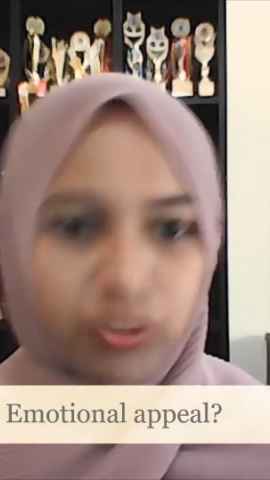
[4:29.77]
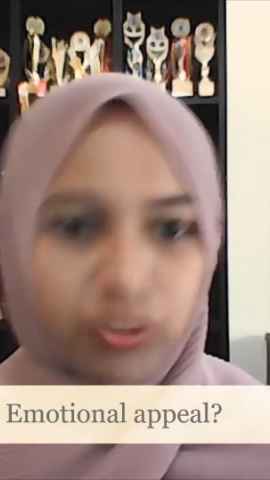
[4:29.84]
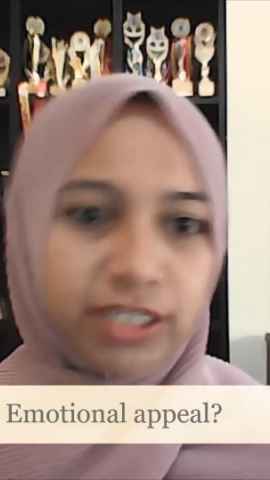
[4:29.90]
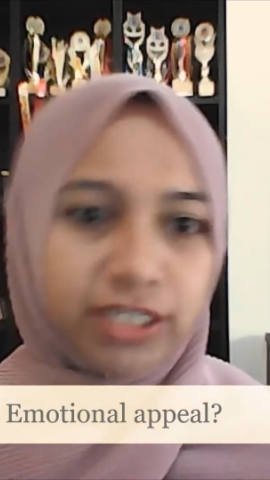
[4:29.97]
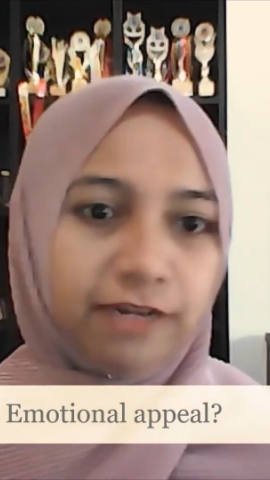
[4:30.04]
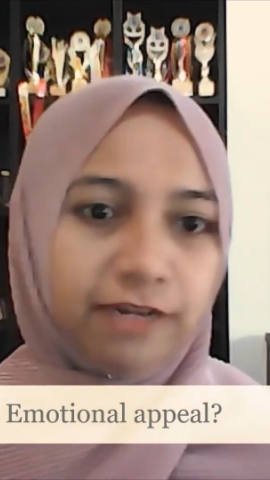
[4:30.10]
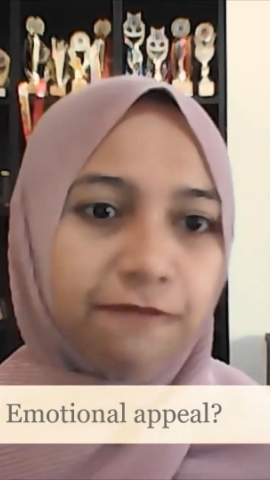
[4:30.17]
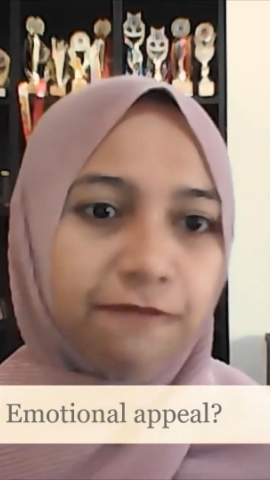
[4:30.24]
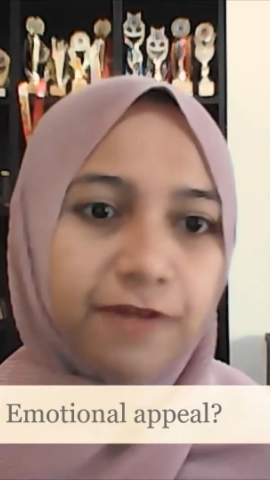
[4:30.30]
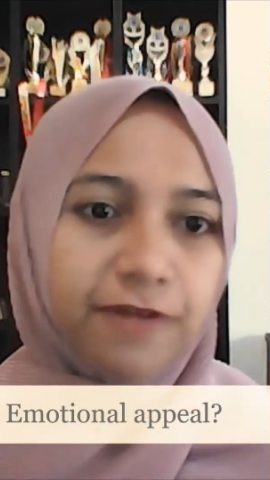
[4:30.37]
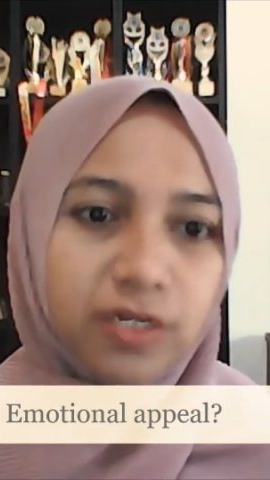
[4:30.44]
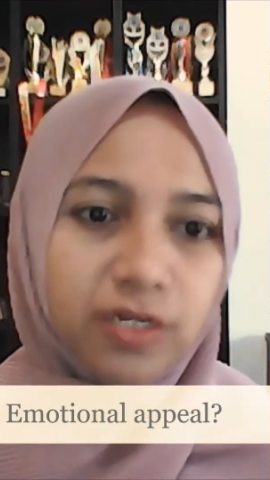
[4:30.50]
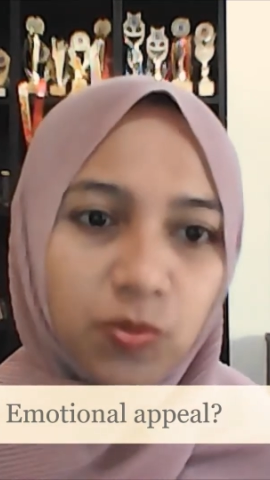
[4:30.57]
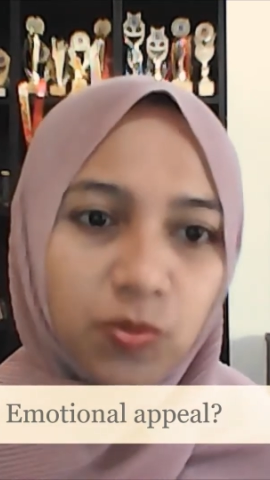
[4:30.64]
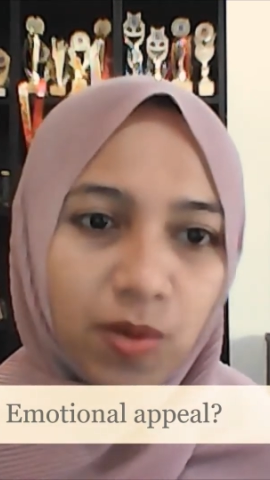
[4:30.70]
which is the
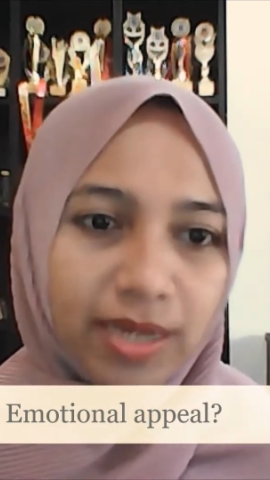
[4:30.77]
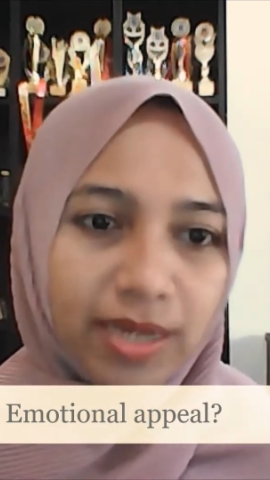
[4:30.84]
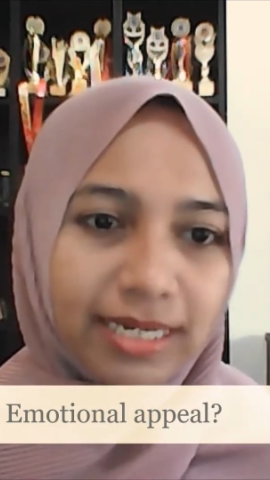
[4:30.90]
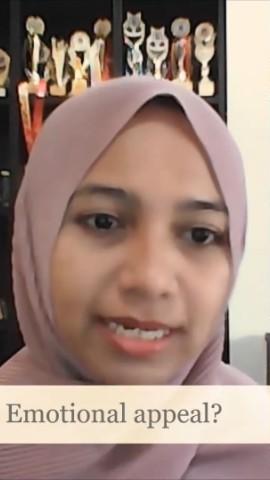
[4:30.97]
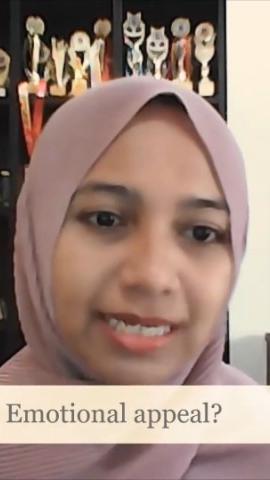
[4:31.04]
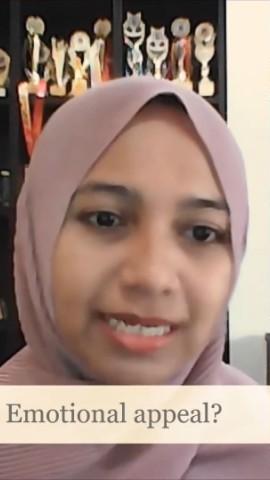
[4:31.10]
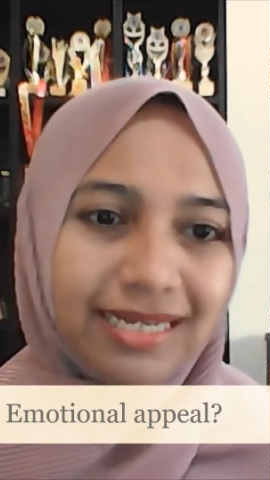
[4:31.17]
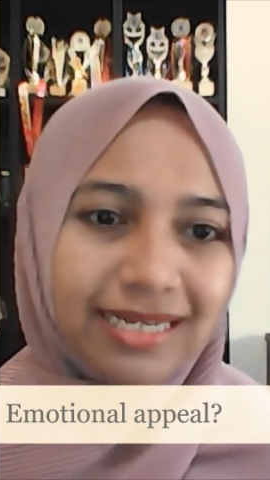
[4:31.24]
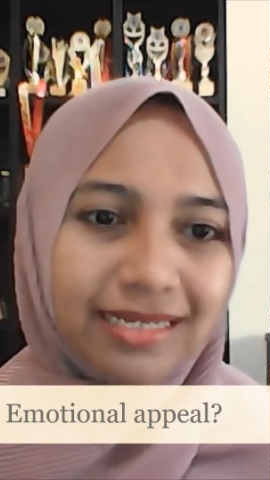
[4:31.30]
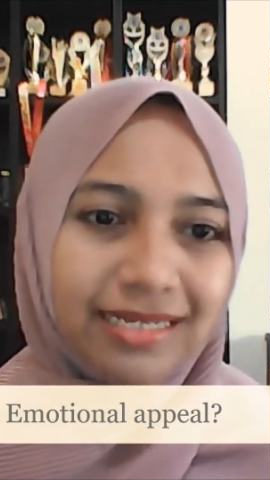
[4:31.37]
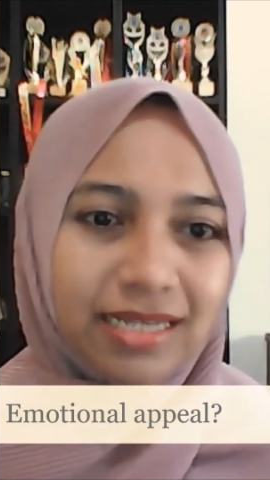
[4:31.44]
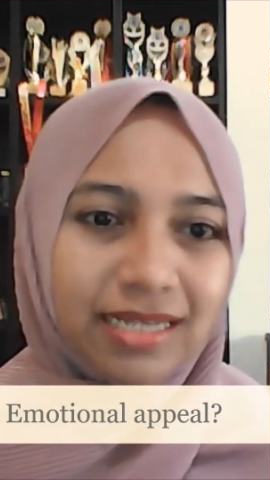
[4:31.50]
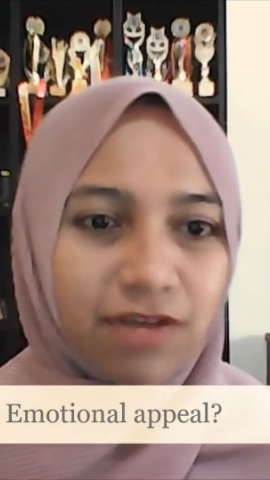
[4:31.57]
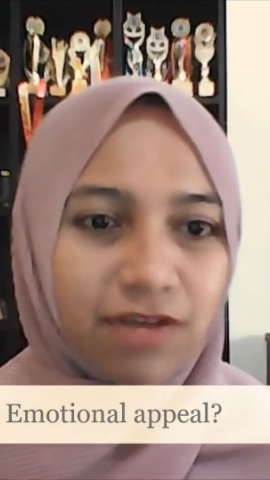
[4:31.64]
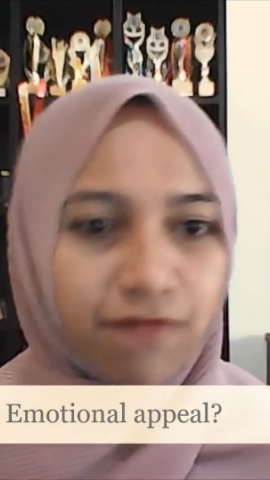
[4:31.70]
first one
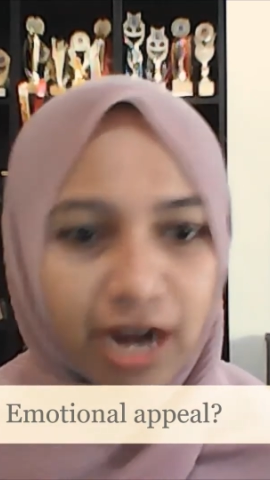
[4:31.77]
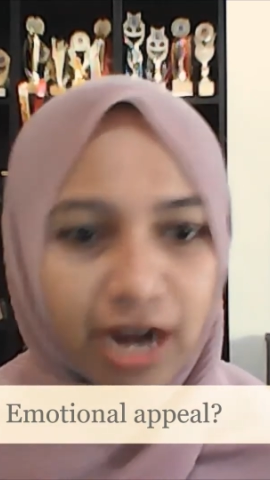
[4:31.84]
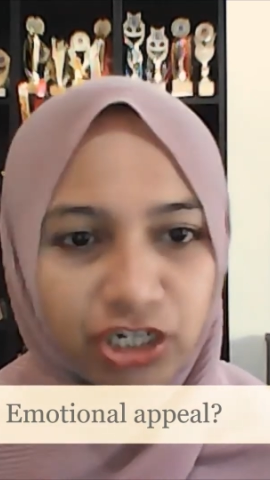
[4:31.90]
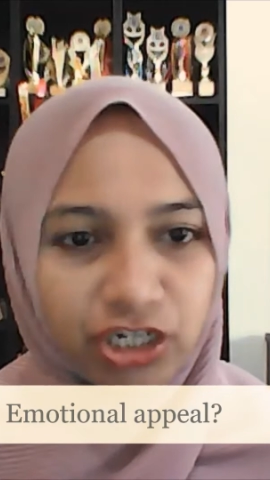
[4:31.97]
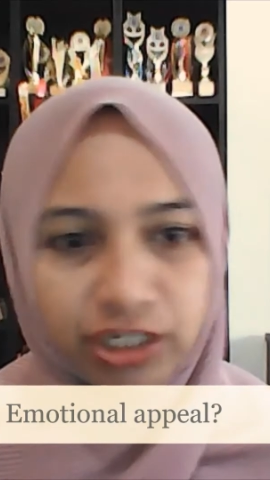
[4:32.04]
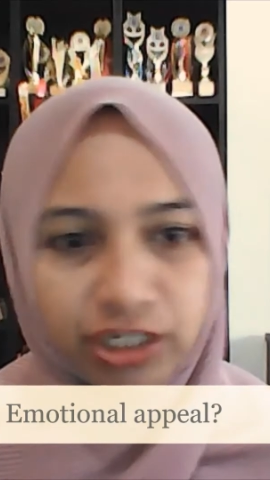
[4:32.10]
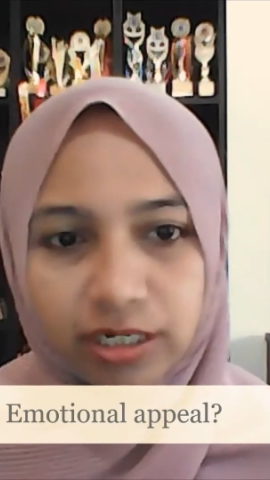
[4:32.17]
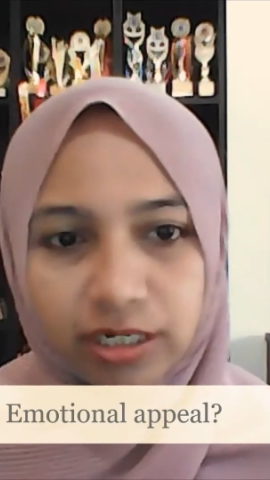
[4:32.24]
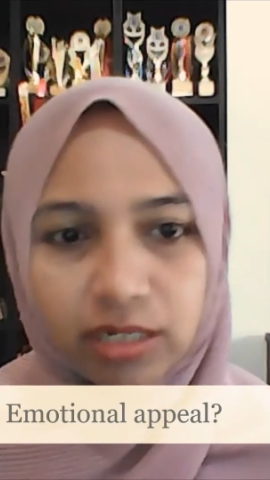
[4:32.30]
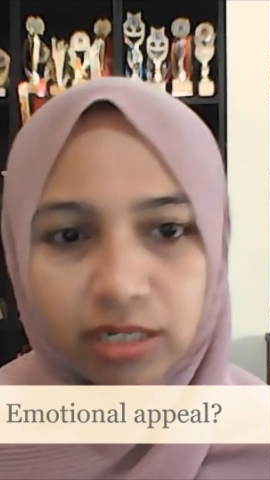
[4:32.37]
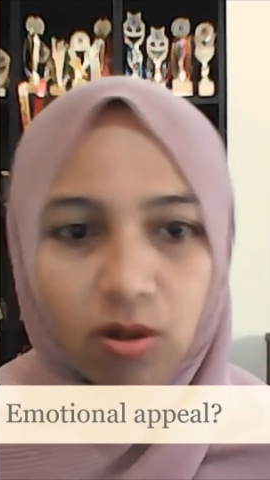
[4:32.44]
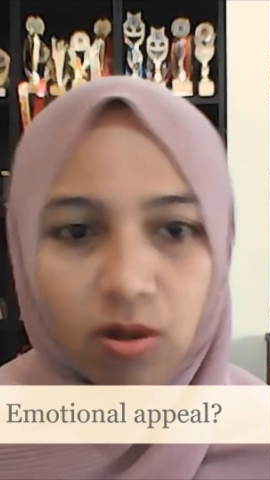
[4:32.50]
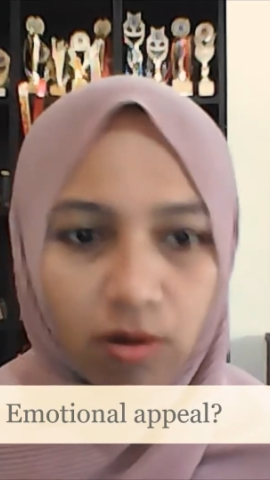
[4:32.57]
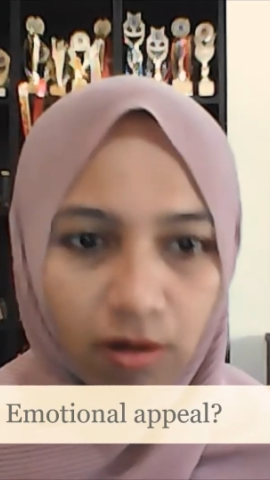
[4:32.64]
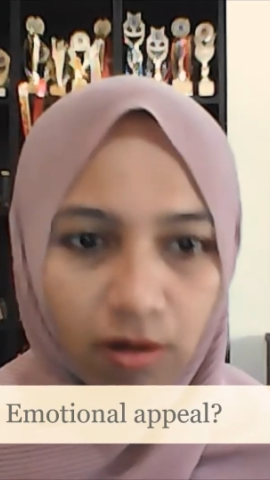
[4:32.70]
is
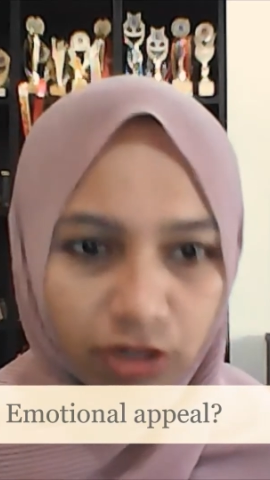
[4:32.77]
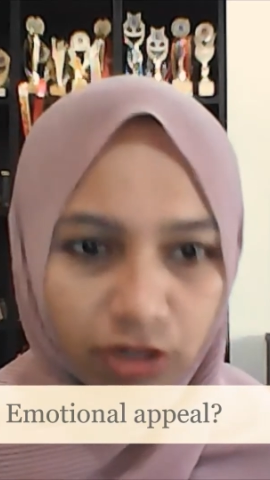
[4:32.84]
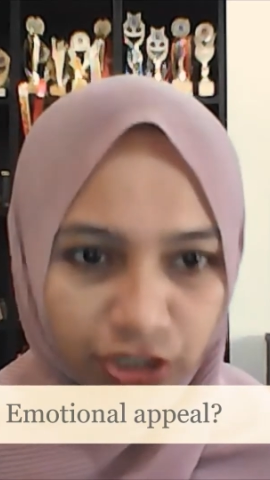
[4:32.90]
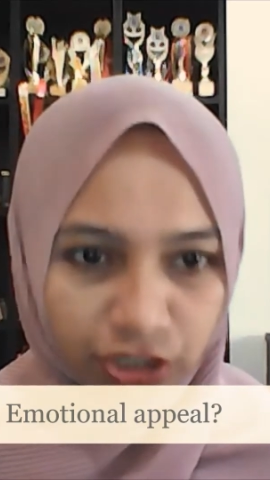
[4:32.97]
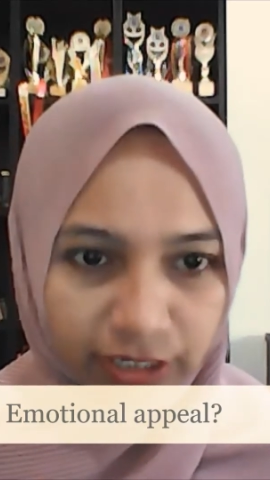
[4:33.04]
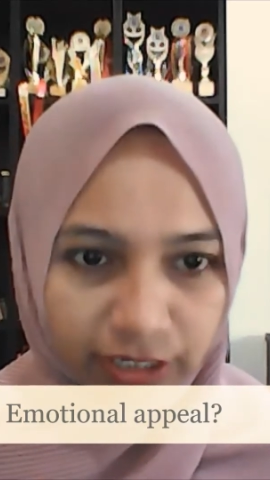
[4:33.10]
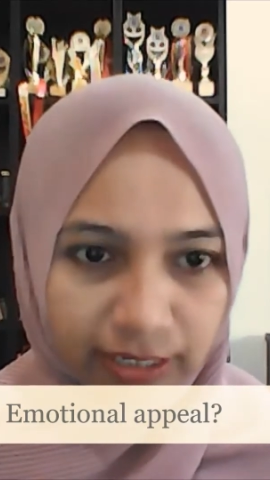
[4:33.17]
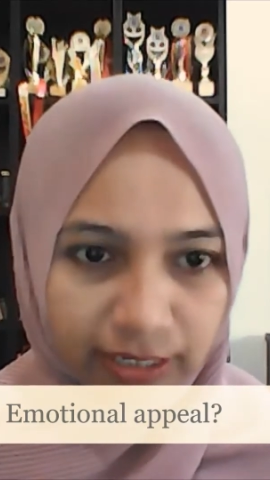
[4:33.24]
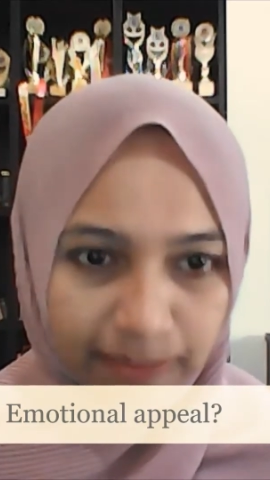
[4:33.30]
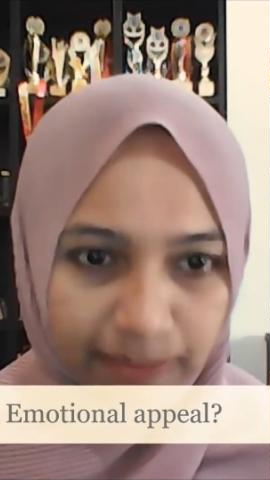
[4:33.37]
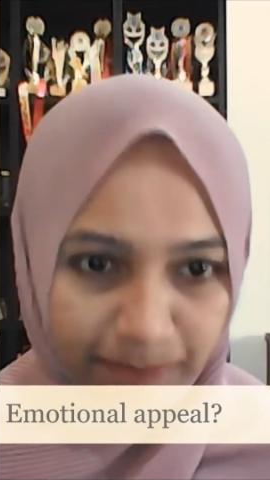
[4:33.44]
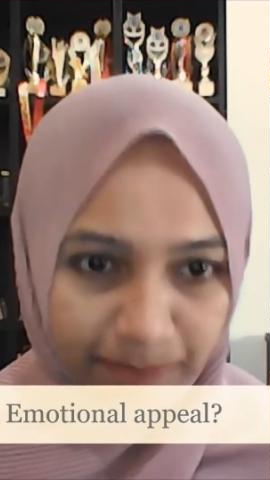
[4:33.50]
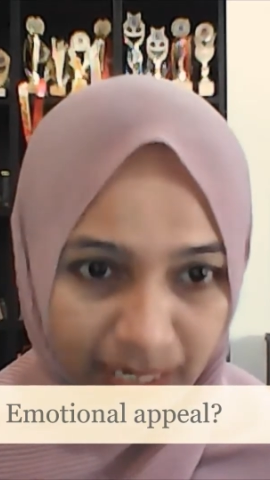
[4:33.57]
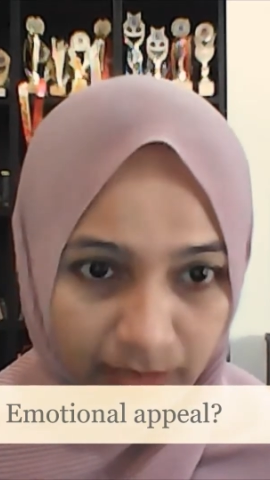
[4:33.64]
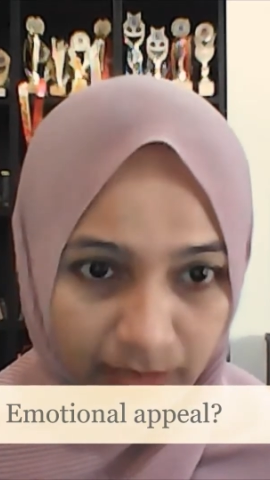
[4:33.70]
rational or logical
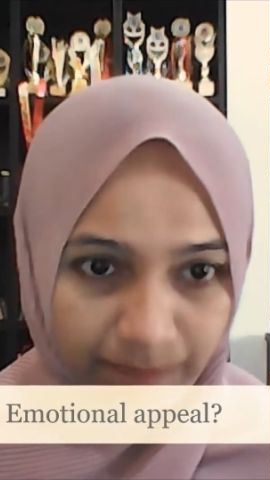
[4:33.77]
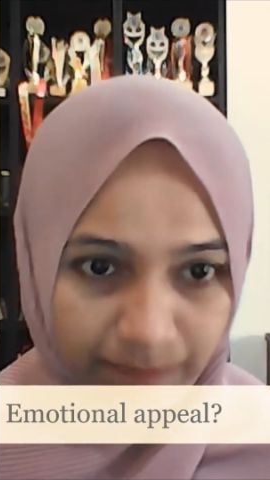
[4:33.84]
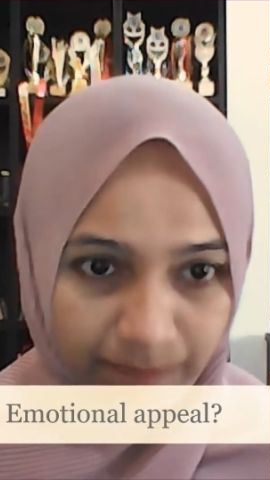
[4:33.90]
appeal.